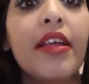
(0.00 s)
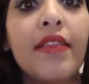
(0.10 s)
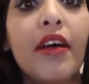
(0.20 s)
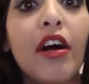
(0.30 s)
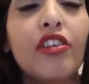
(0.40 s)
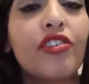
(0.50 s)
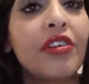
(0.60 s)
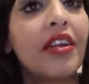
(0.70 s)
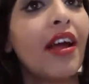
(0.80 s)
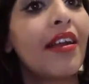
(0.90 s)
in the high
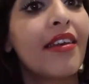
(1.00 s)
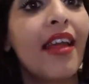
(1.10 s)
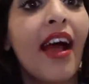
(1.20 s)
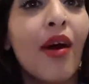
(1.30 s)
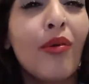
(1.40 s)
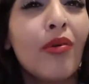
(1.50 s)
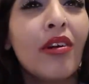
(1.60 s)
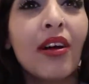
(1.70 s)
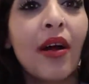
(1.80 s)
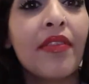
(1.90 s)
street. Now
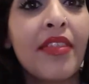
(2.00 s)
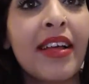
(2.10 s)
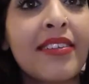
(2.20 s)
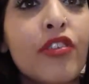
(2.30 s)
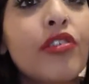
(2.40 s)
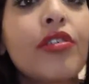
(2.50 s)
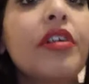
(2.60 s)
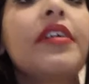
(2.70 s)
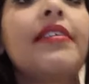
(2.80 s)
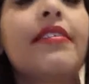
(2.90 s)
there's
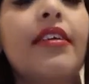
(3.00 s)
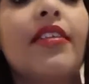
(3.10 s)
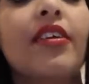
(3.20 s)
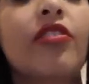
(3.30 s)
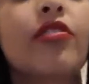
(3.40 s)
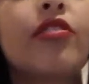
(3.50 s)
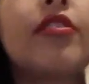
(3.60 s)
choice, there's actual